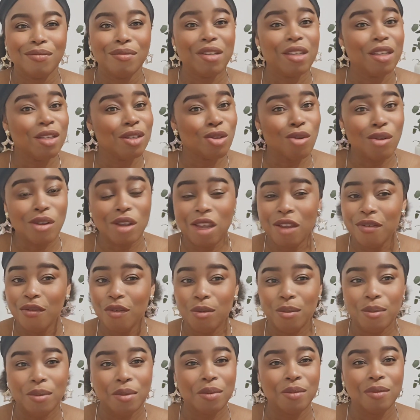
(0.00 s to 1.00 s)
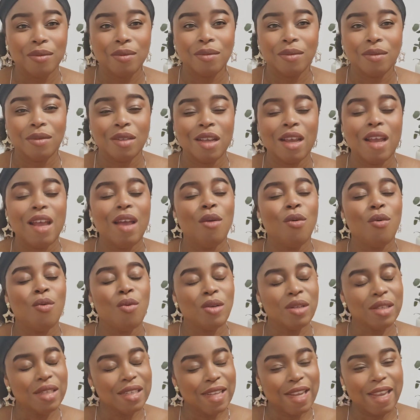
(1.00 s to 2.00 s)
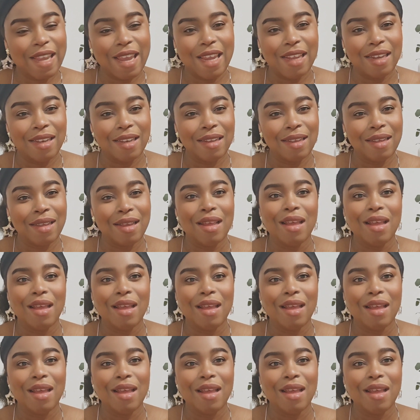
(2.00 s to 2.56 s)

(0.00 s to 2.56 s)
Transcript: Please don't give up. Once again,